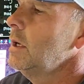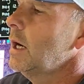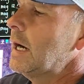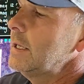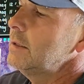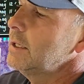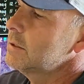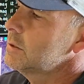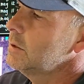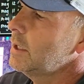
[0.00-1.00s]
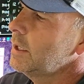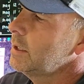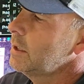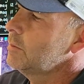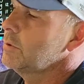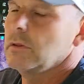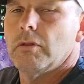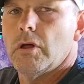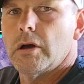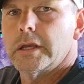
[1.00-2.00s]
I like to line up the
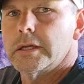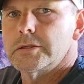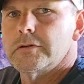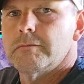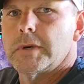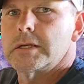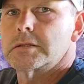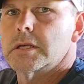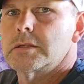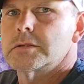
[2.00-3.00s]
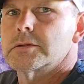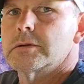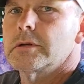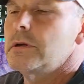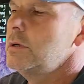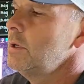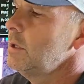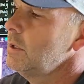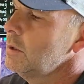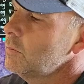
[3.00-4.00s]
long edge of my sensor
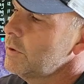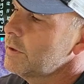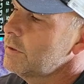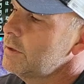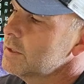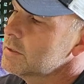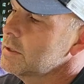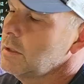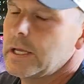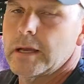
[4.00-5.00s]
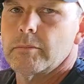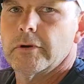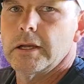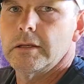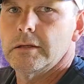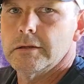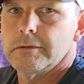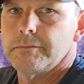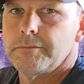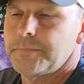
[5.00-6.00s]
with this clamp right
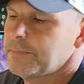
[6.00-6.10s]
here.